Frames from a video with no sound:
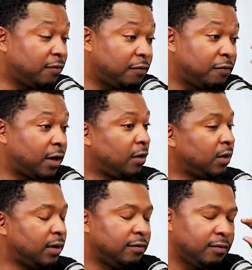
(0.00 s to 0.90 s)

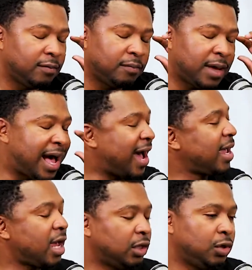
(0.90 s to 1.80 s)
very
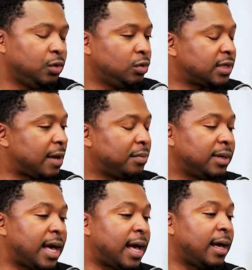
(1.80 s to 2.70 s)
high IQ type of
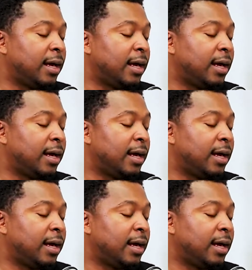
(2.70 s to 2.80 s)
guy.